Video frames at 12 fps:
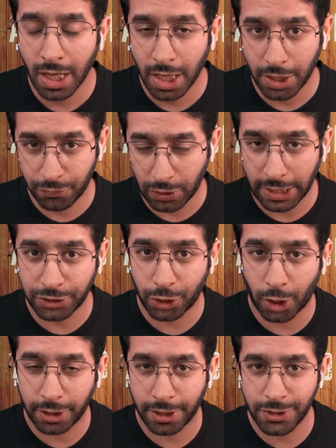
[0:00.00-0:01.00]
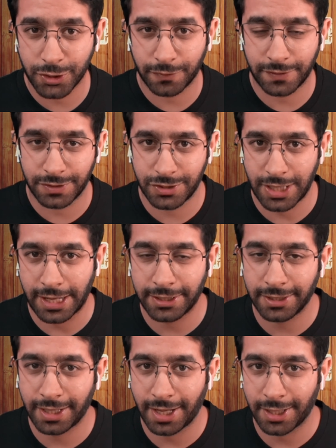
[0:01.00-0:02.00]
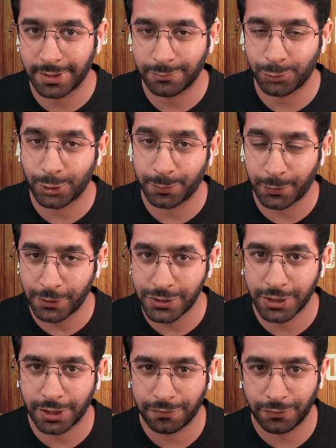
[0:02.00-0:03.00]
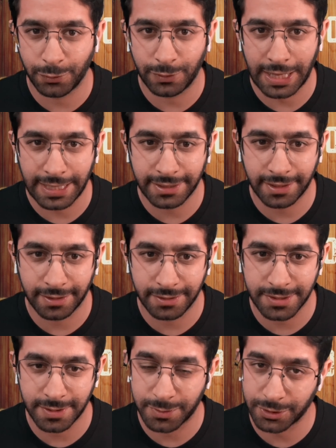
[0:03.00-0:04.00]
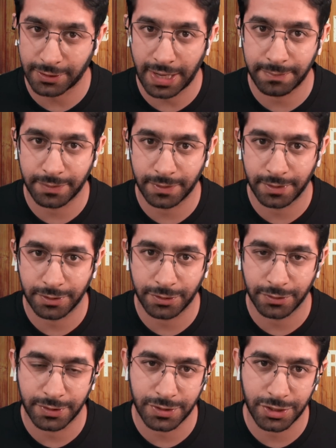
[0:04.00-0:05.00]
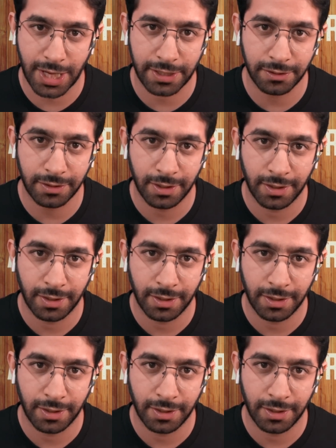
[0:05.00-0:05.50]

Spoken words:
If you like the contents of this channel, I would appreciate if you like and subscribe to this channel.